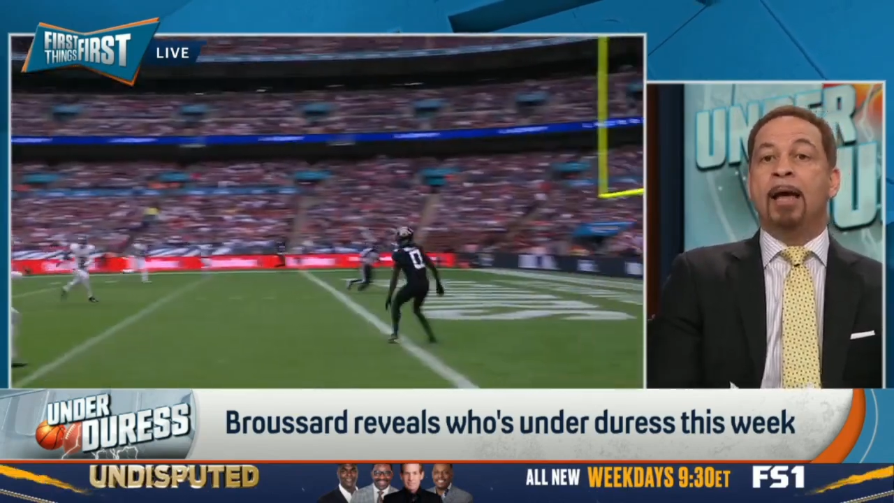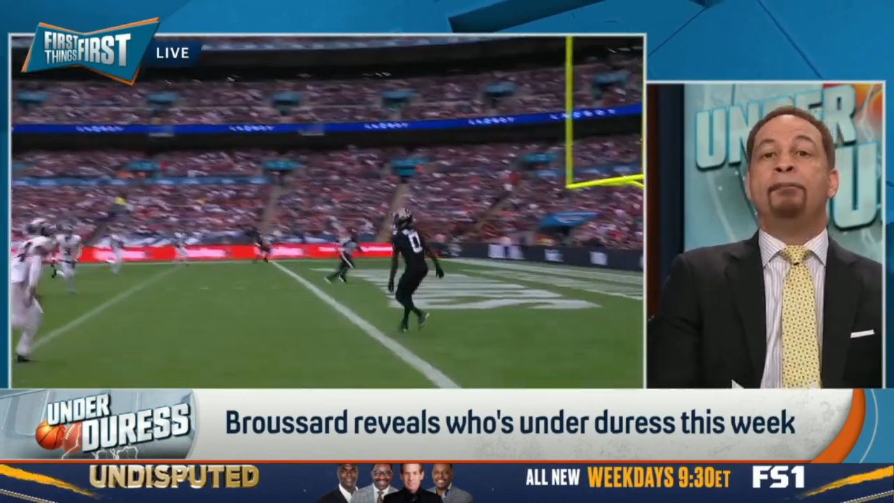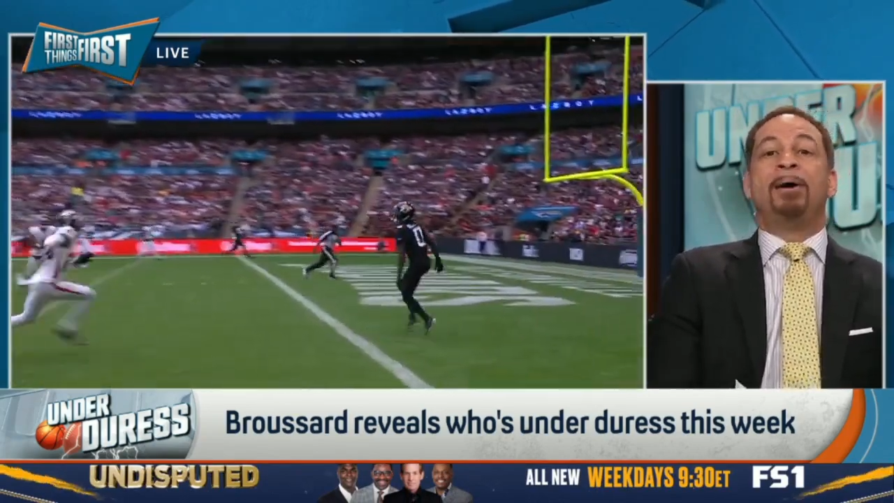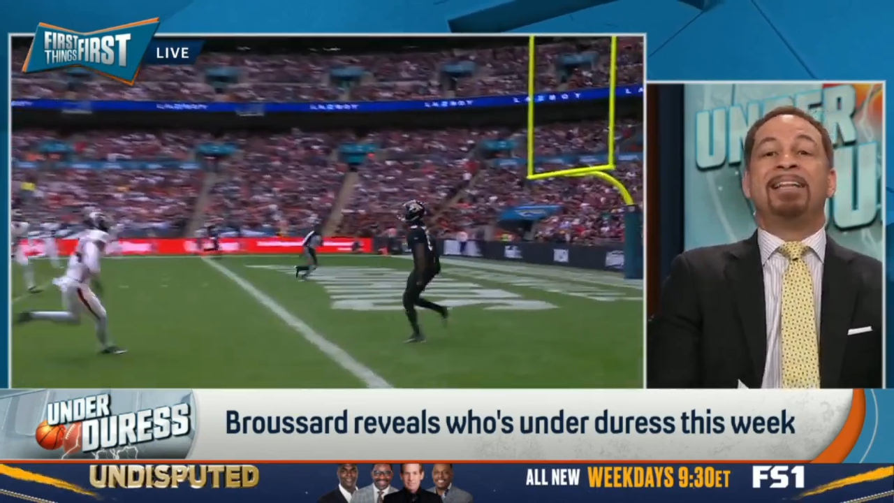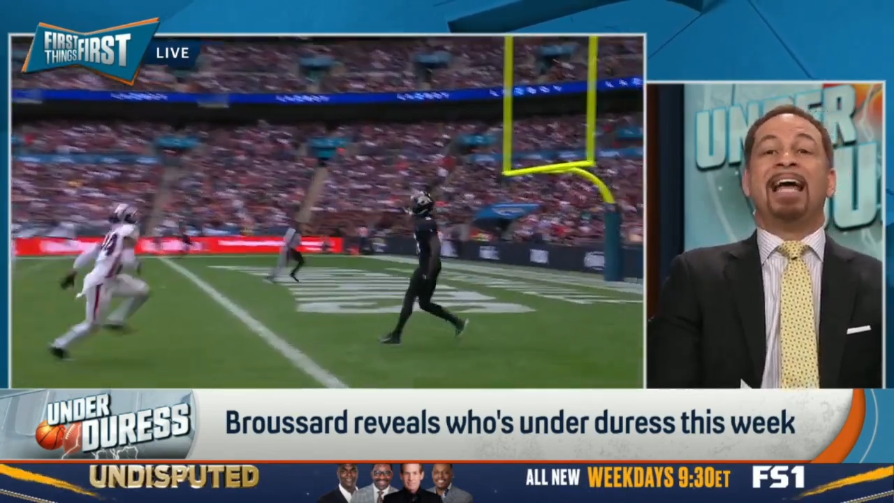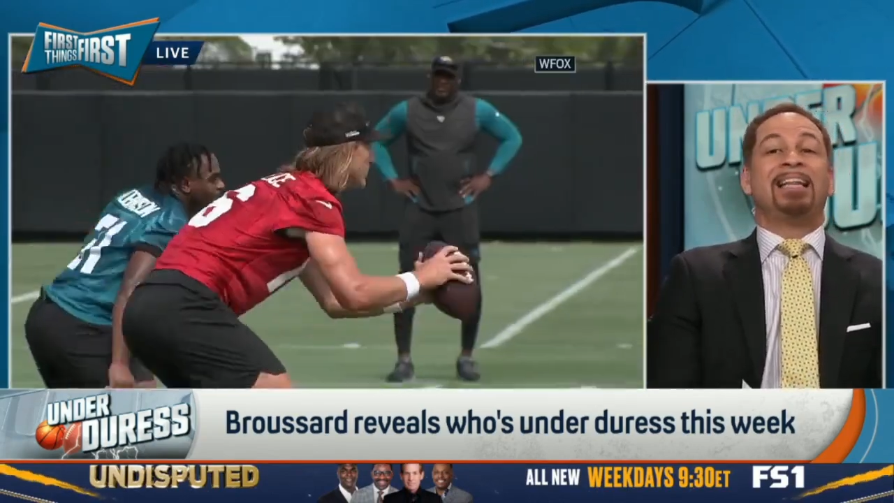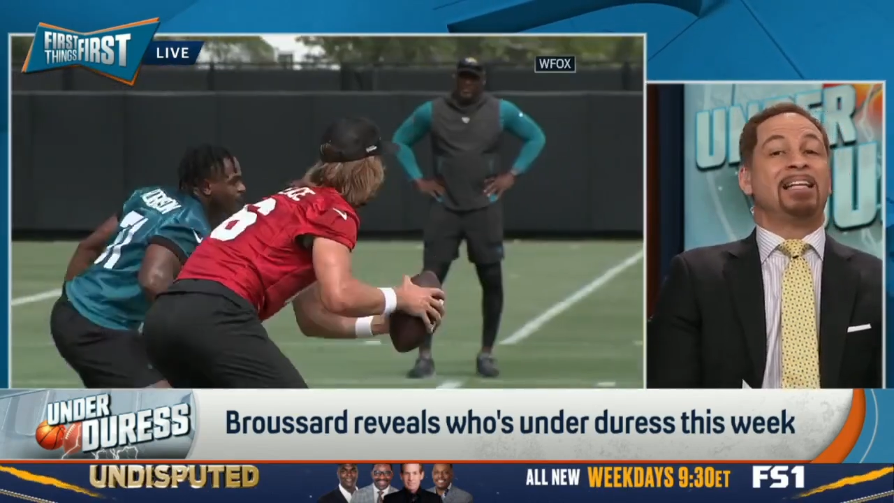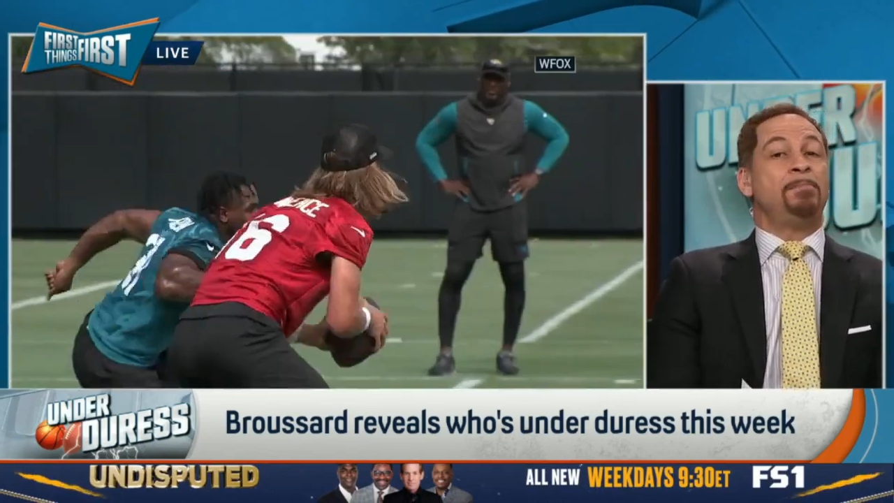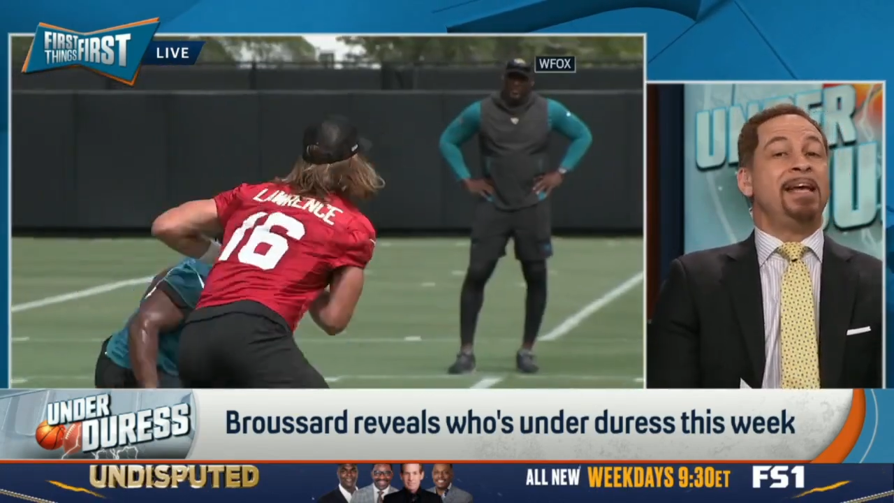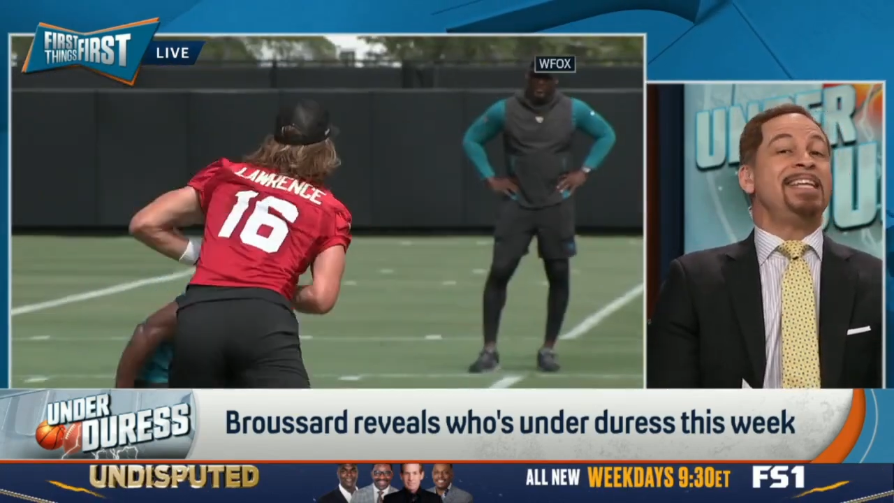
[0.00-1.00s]
But that
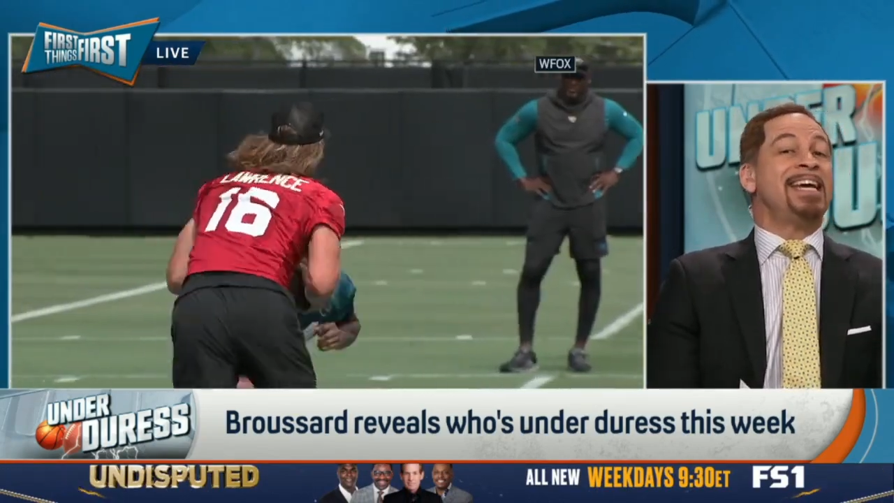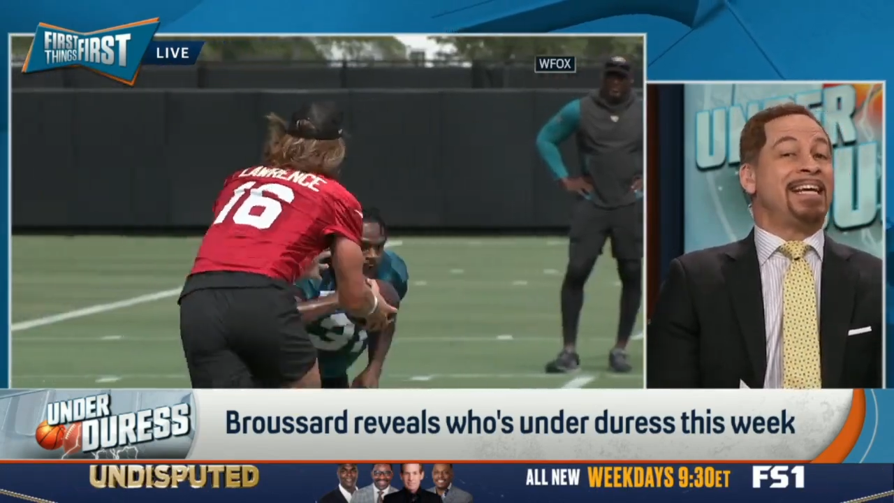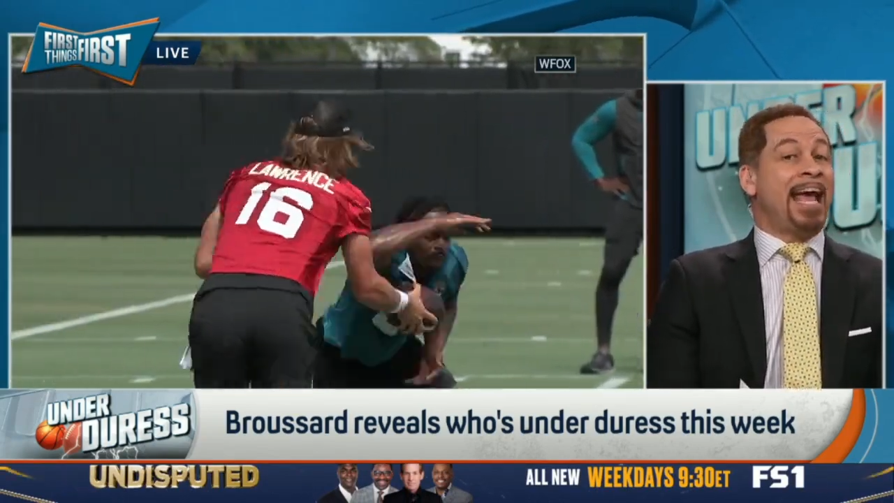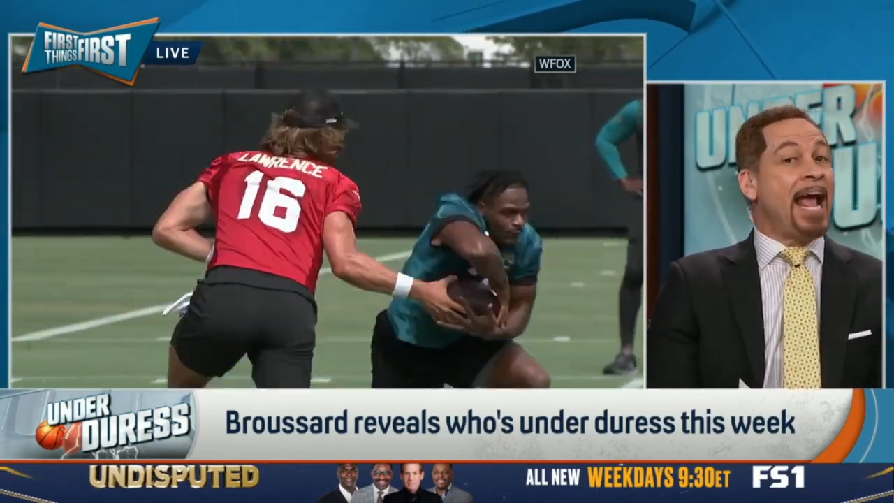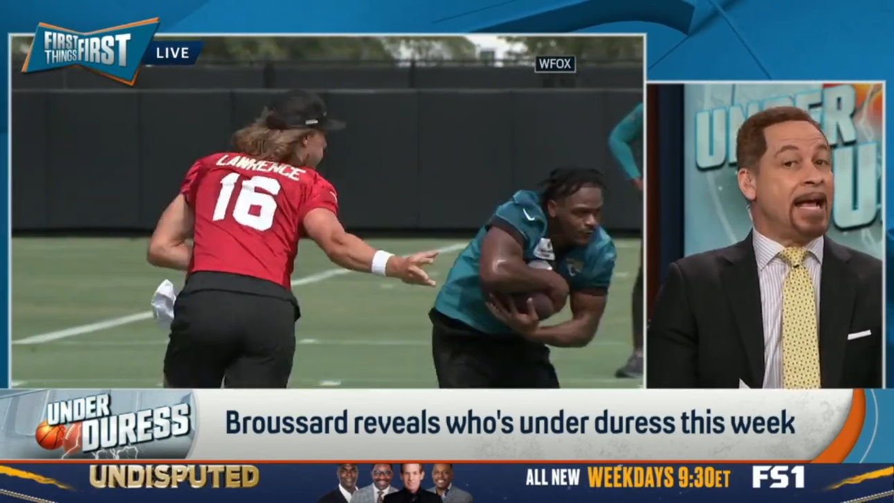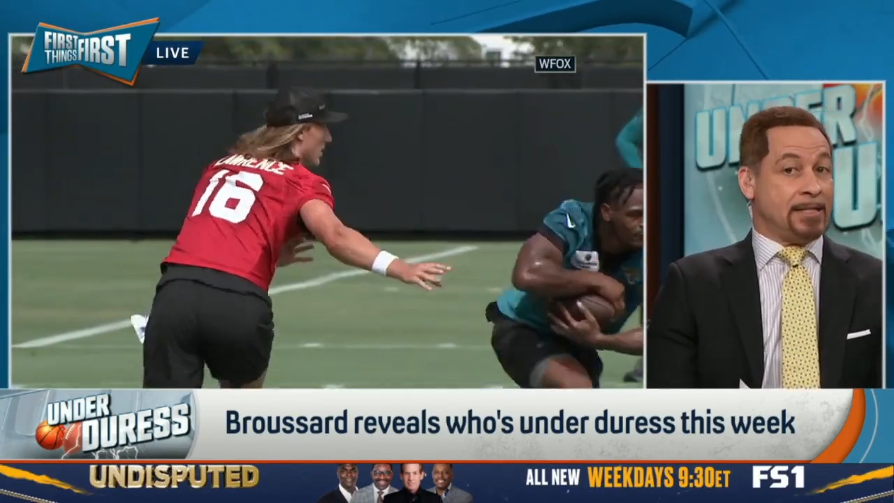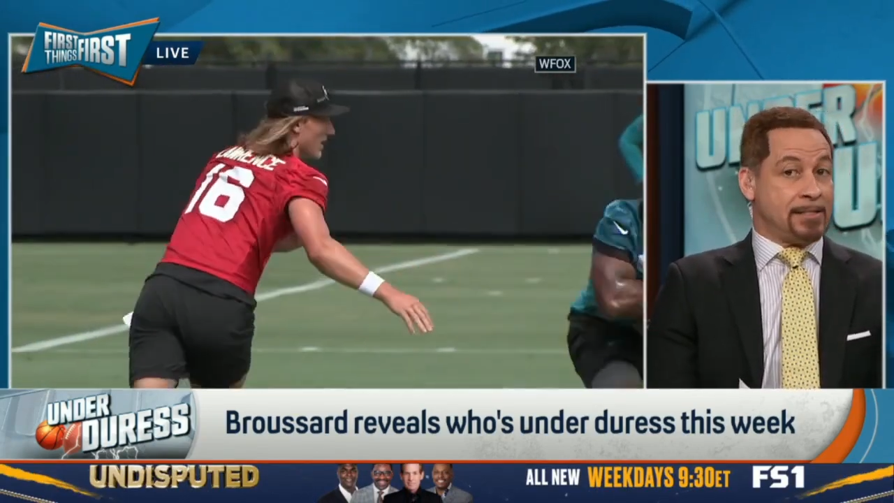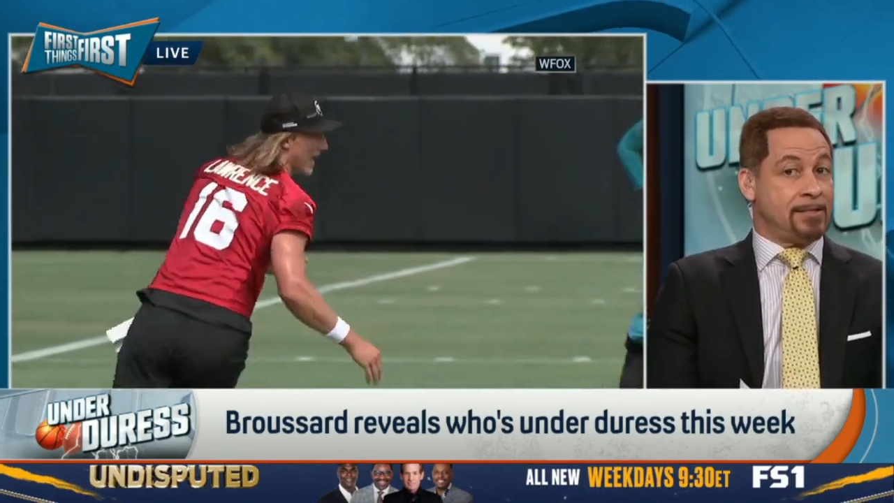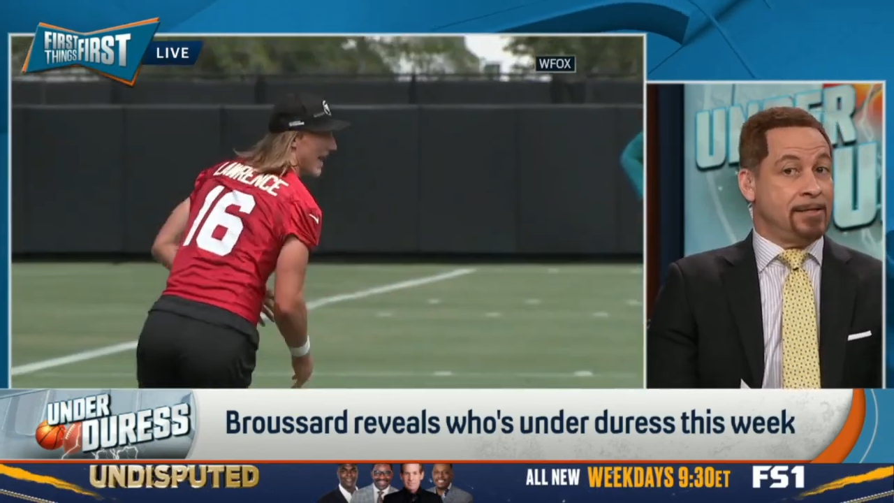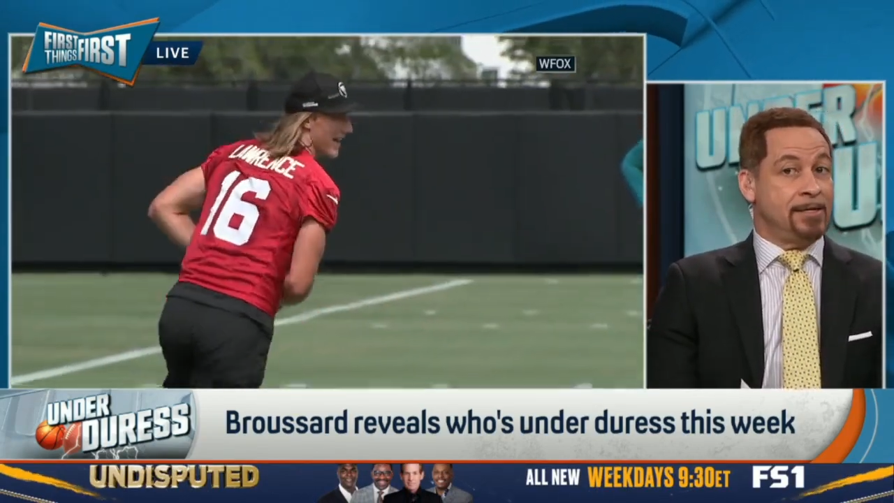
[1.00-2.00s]
doesn't mean you can't.